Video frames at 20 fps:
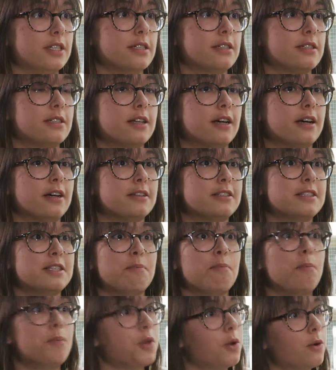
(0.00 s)
is uh,
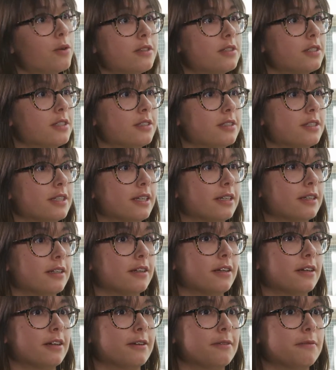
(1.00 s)
symbiosis
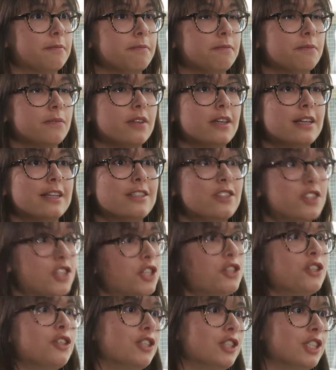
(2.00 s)
and um,
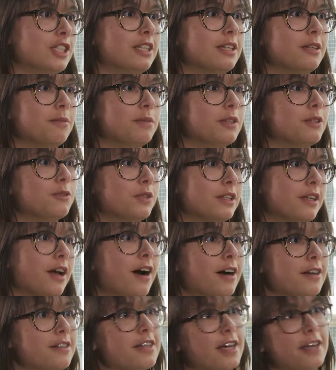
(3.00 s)
synergy between
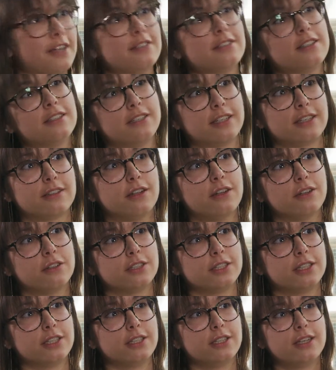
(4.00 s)
art, science, and
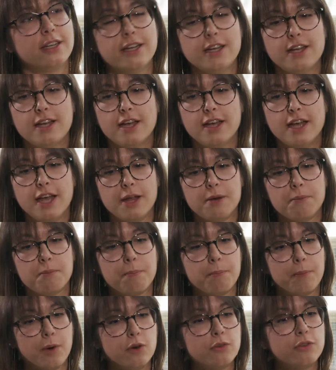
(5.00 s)
technology.
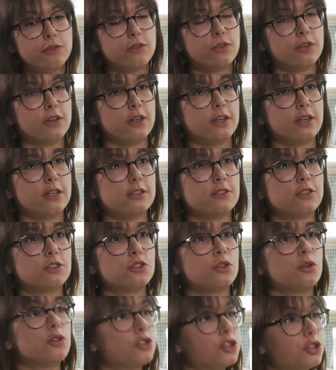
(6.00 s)
And both the
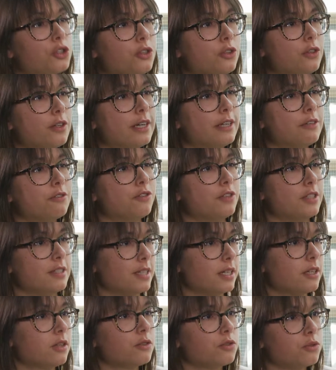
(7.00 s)
social and
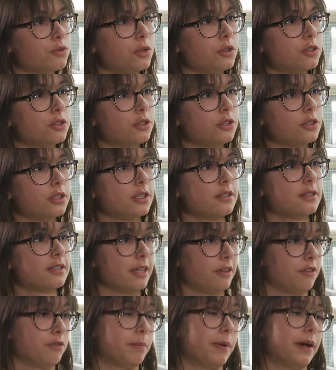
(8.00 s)
physical structure
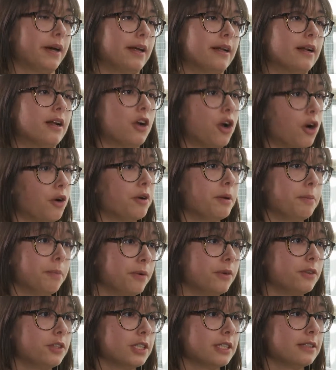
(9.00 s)
conceived by Lowry
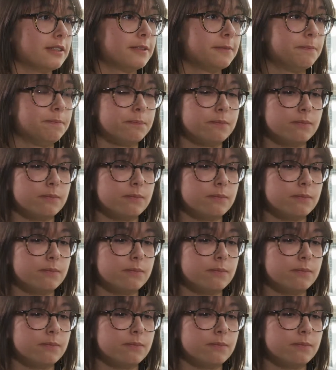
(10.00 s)
Burgess